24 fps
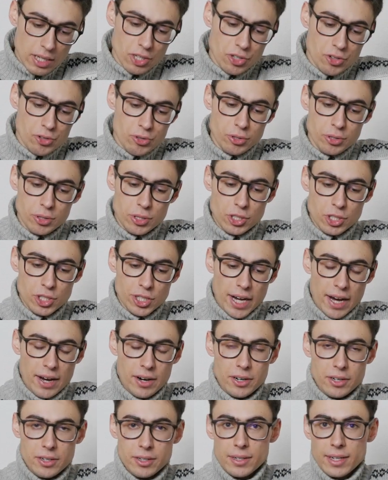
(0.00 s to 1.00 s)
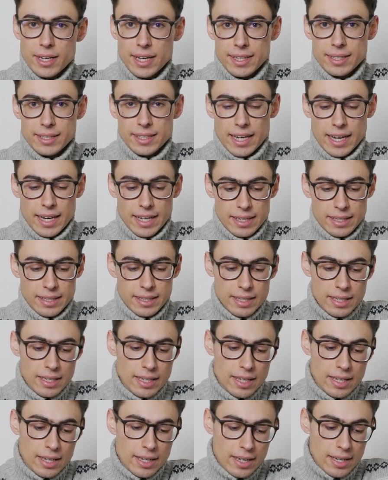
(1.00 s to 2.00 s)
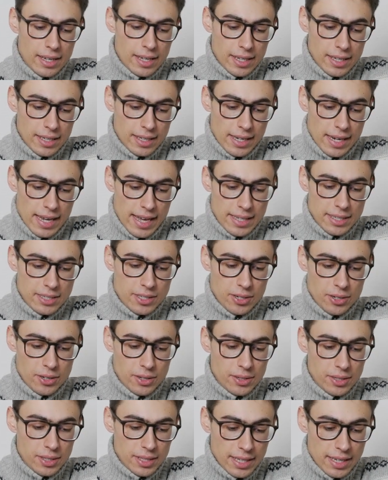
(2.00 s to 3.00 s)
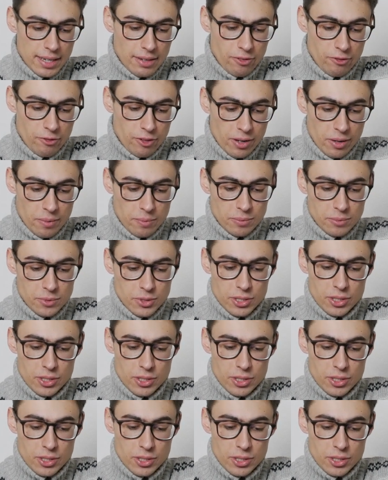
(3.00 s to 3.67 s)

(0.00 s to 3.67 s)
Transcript: through the shutter, and then it lands on the film.